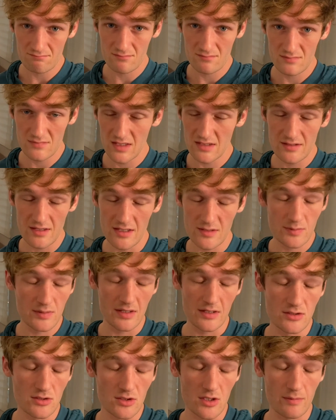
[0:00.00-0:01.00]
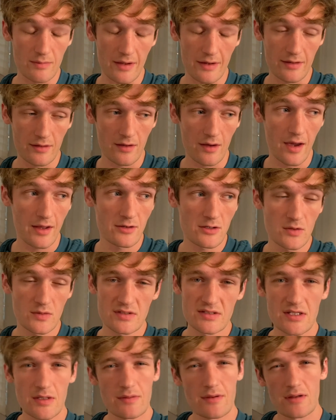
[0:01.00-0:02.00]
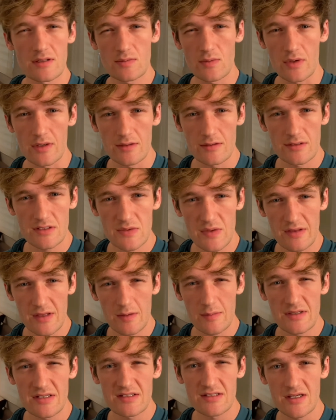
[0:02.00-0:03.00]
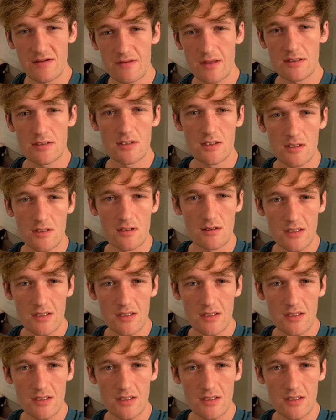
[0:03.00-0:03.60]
it's exponentially better. I don't know what to say without spoilers, so I think I'm gonna save that till,